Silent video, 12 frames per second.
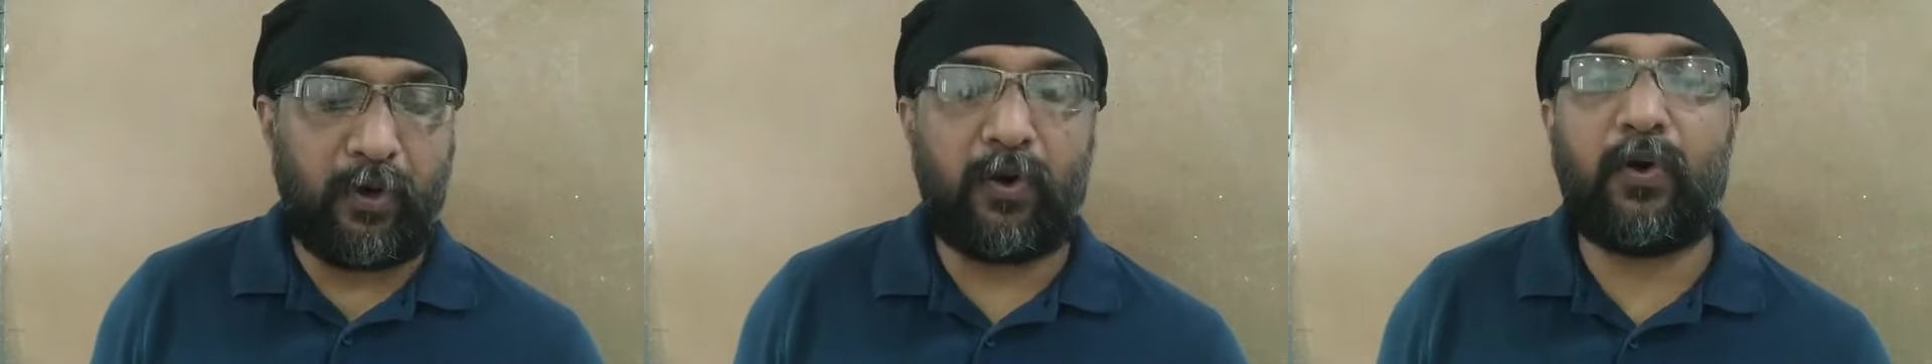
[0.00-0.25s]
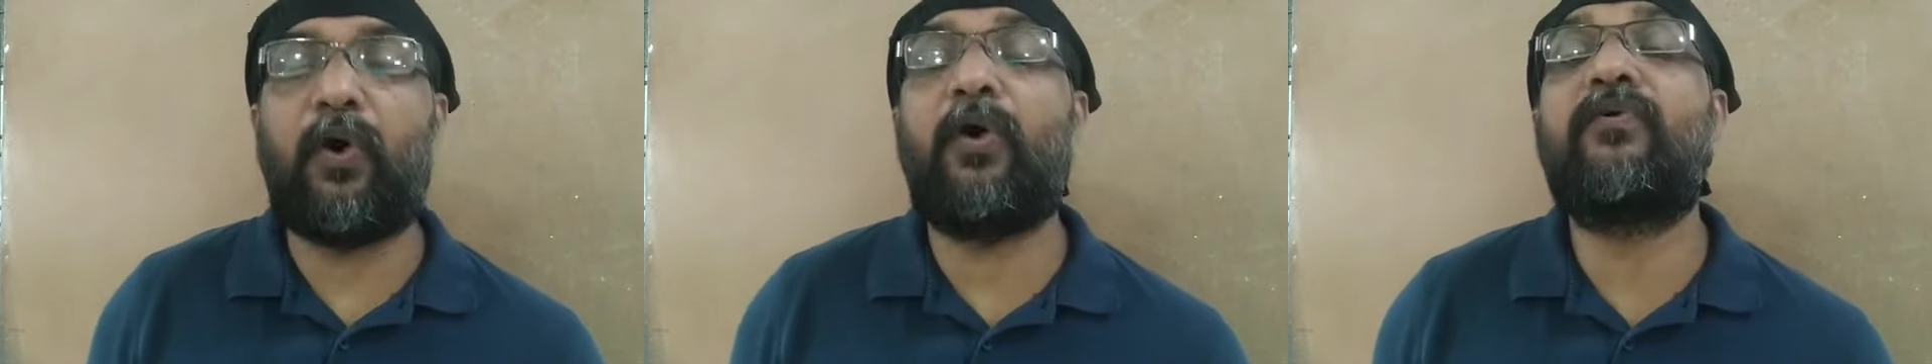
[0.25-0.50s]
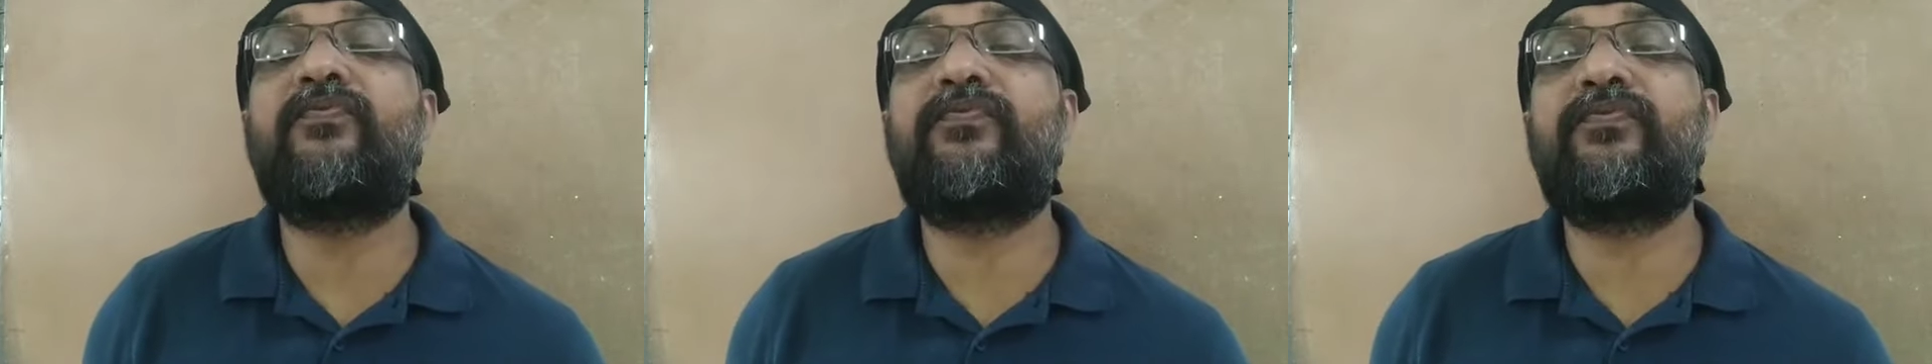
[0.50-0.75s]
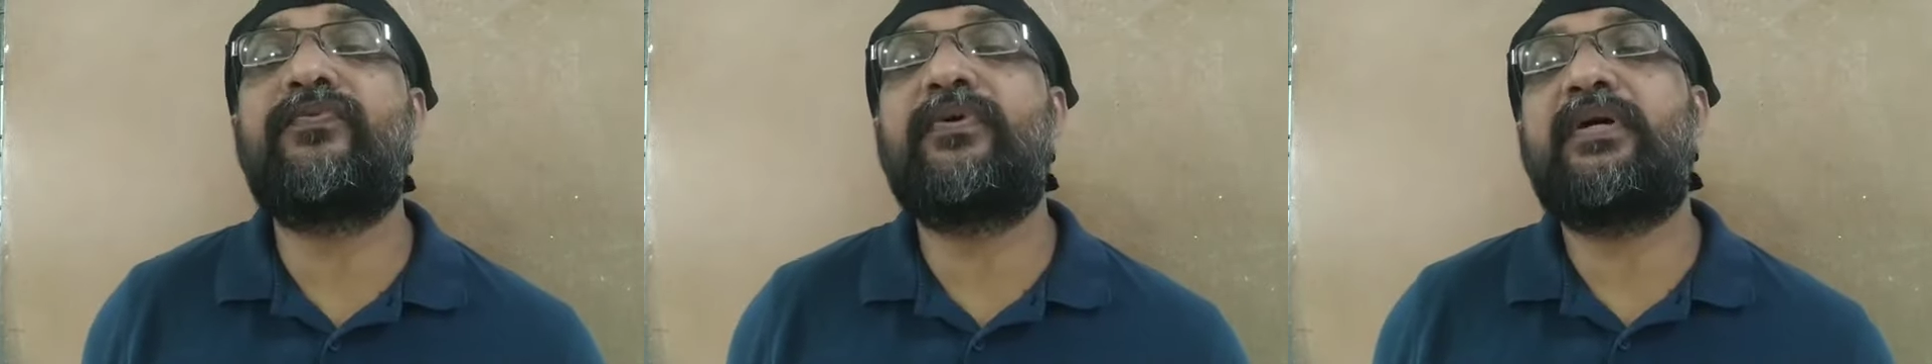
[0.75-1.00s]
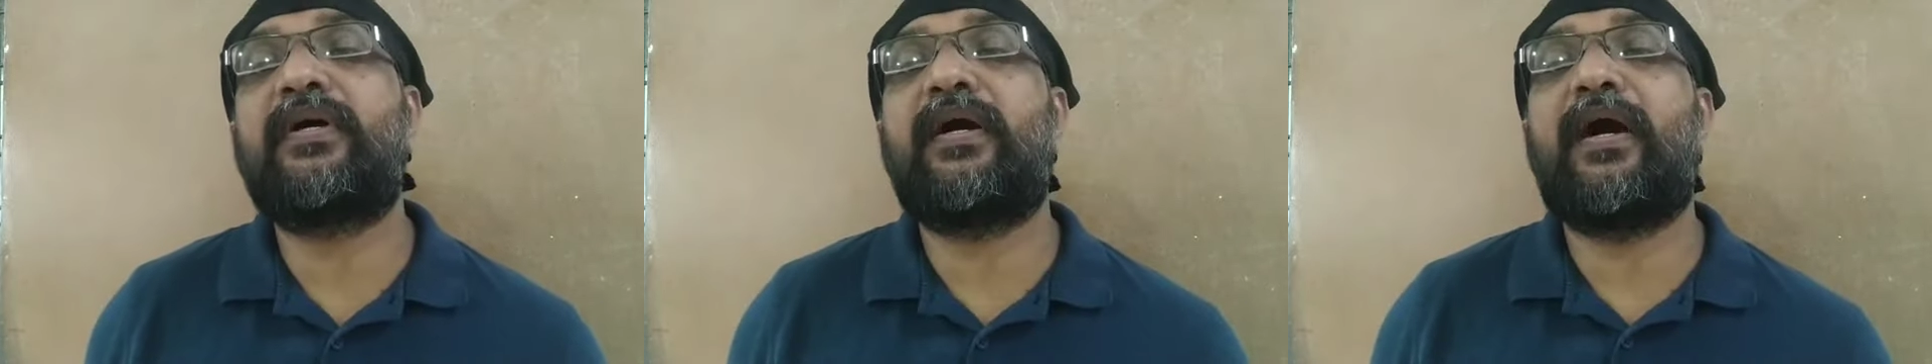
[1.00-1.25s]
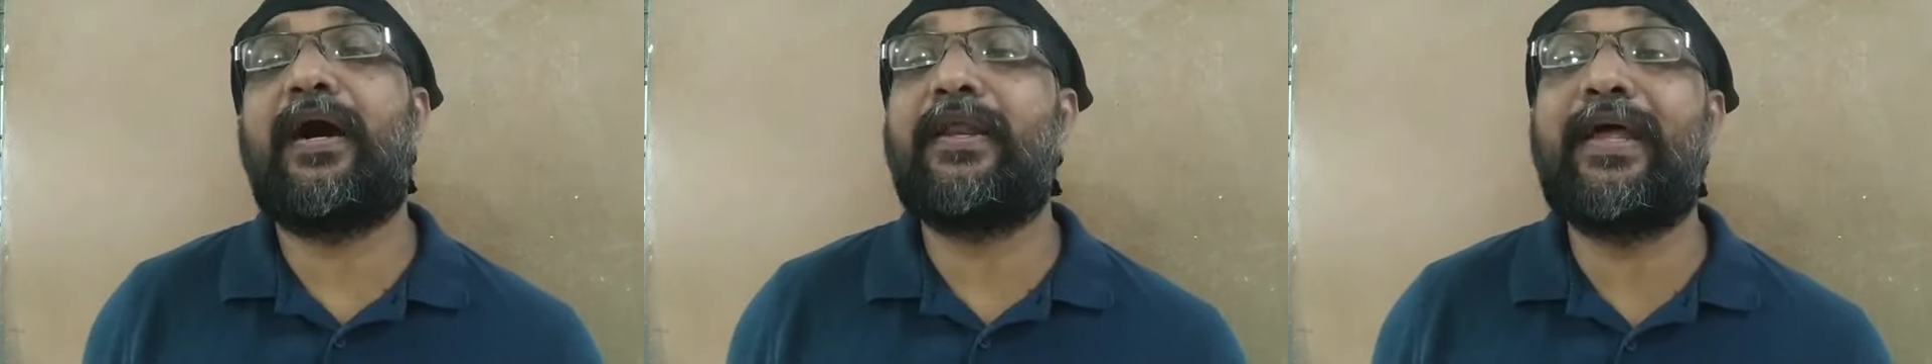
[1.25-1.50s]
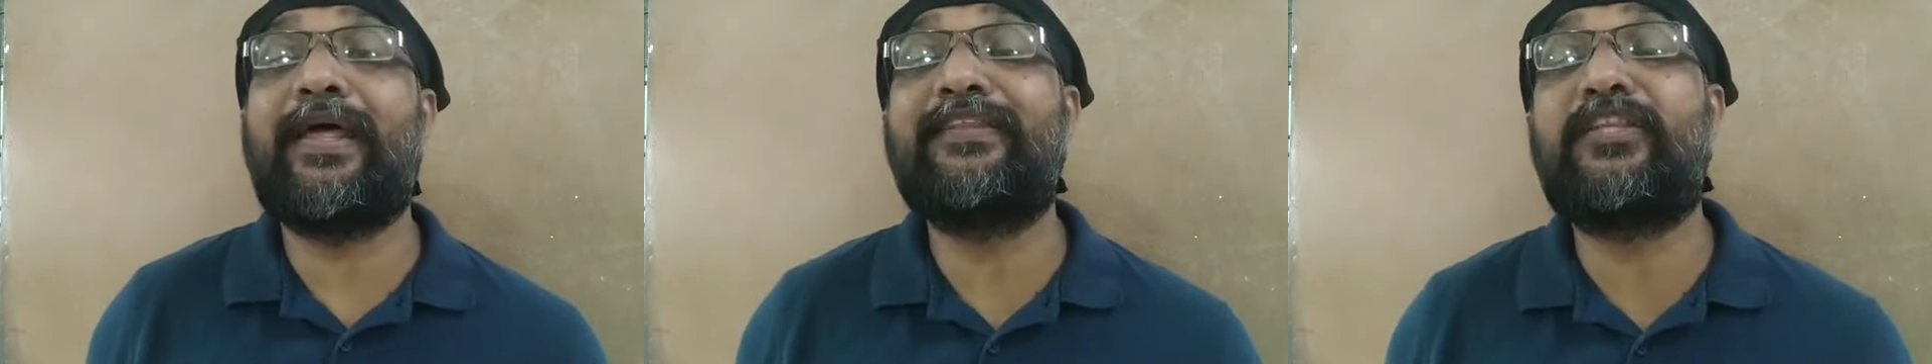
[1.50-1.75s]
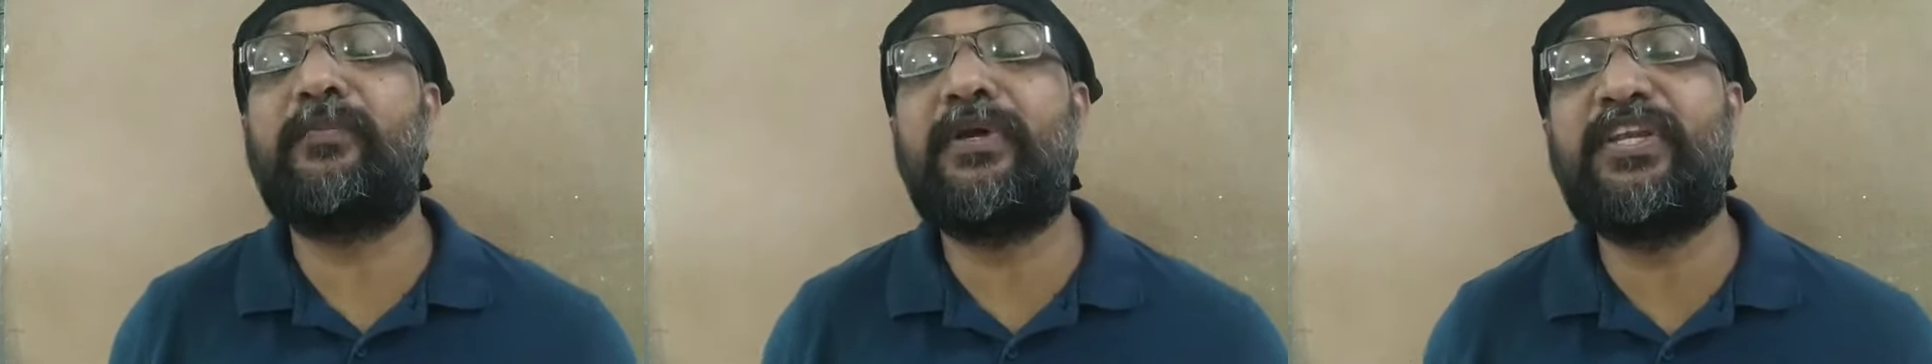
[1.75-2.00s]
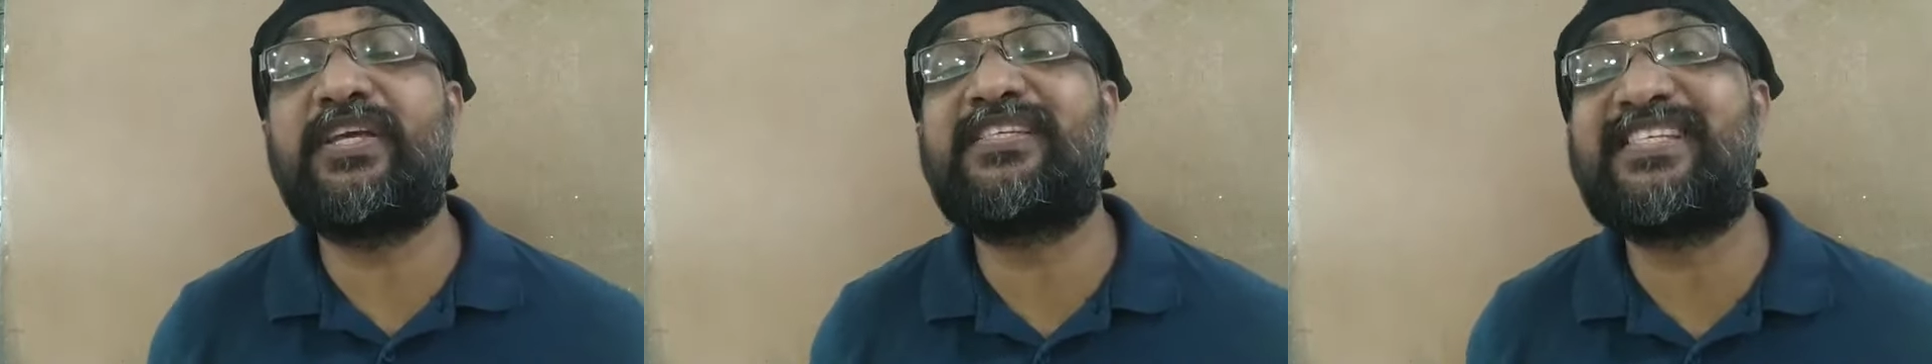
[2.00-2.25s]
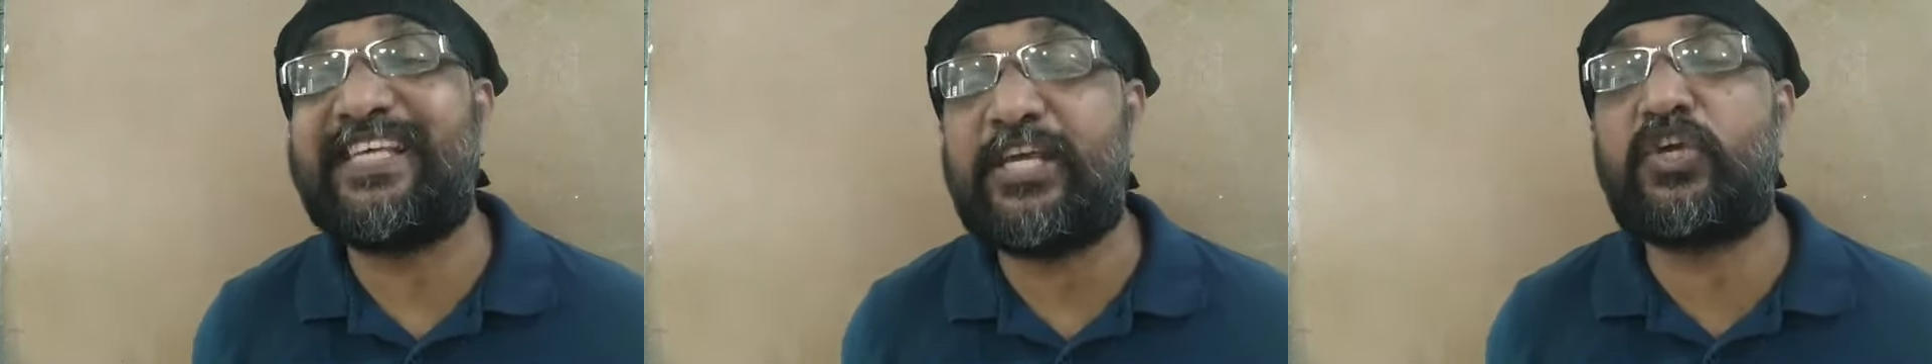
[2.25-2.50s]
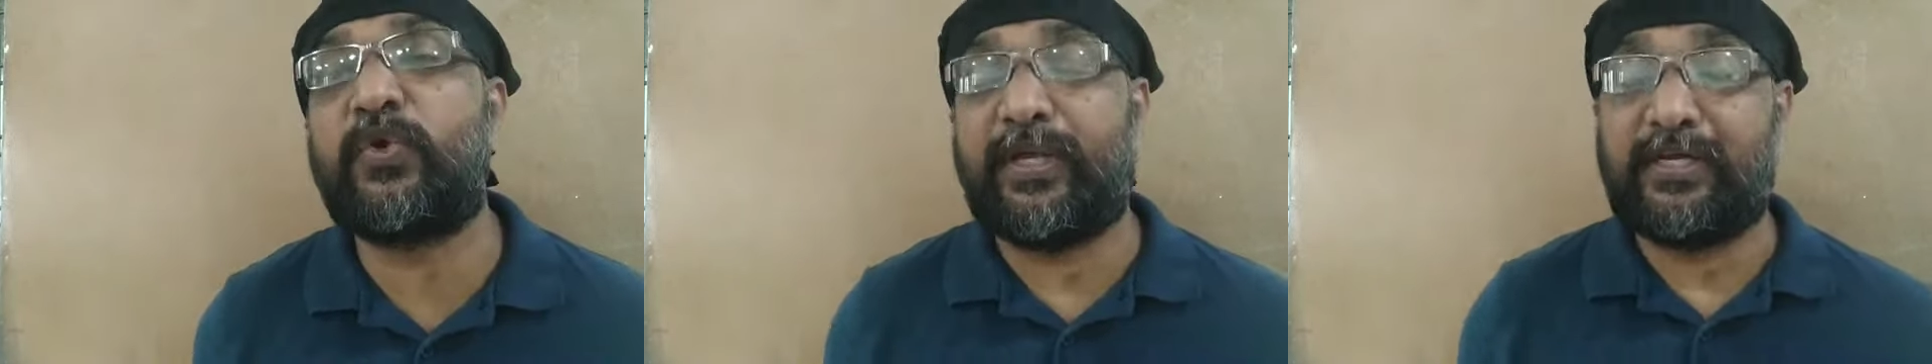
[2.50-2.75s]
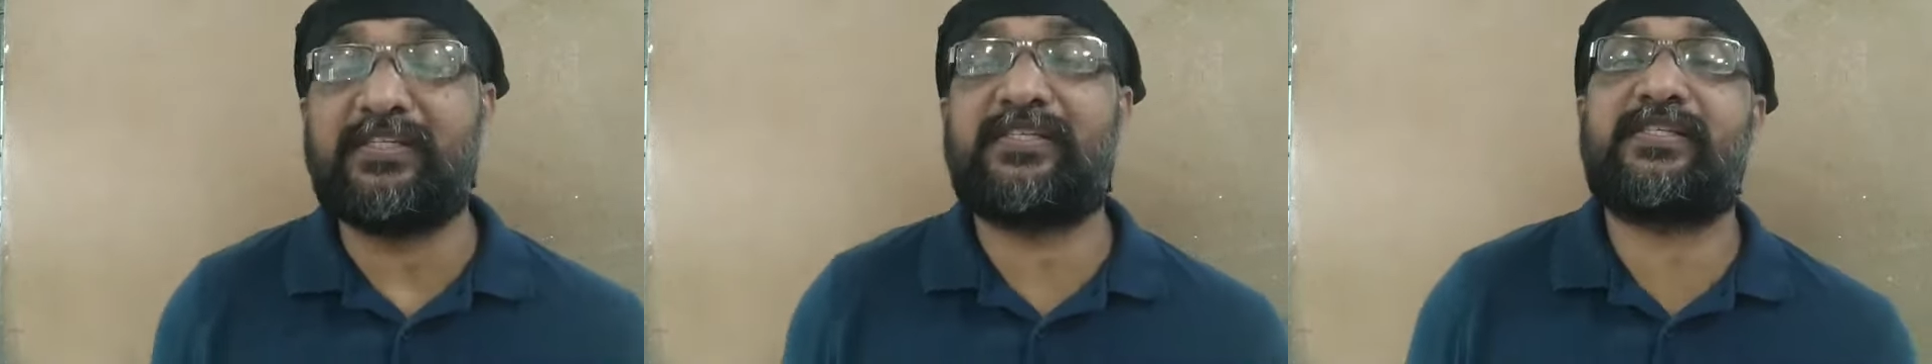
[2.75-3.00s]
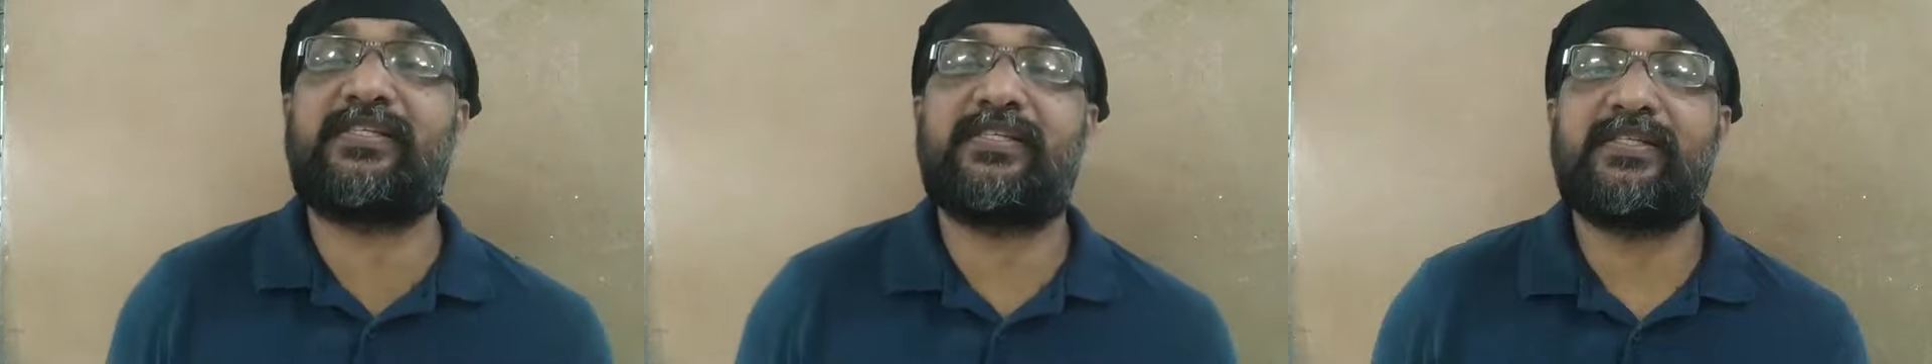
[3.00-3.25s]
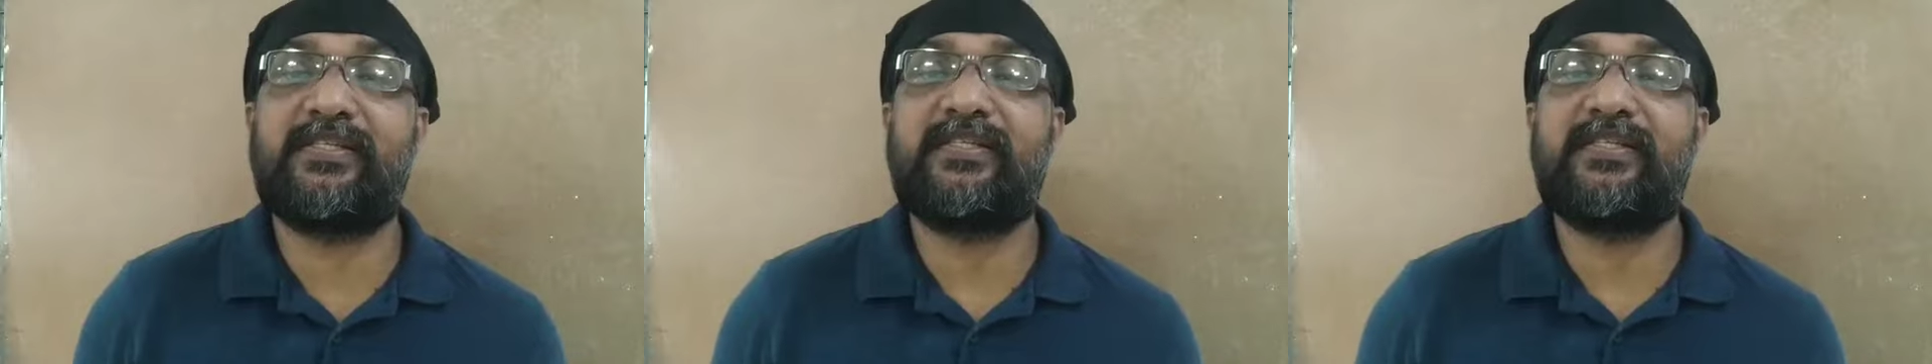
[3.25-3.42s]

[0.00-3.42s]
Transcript: of an arithmetic sequence.